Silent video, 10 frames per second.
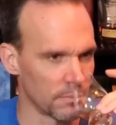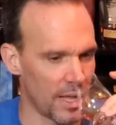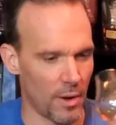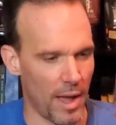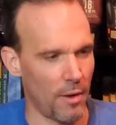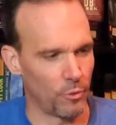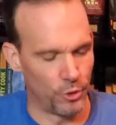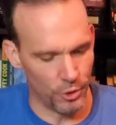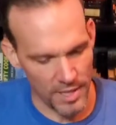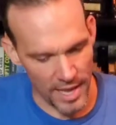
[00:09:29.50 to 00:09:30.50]
how, how
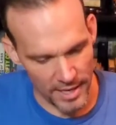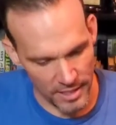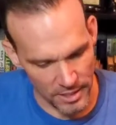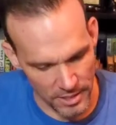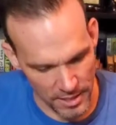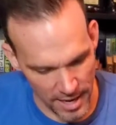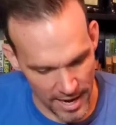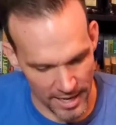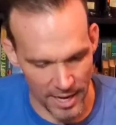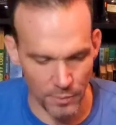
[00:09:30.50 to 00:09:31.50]
good that is.
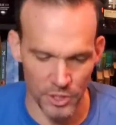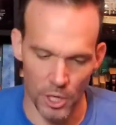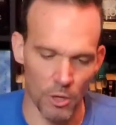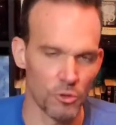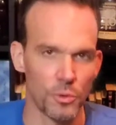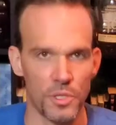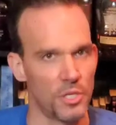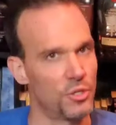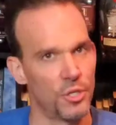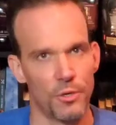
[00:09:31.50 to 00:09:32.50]
And it was close with
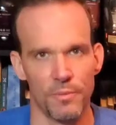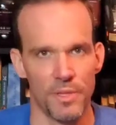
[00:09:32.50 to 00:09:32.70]
these two.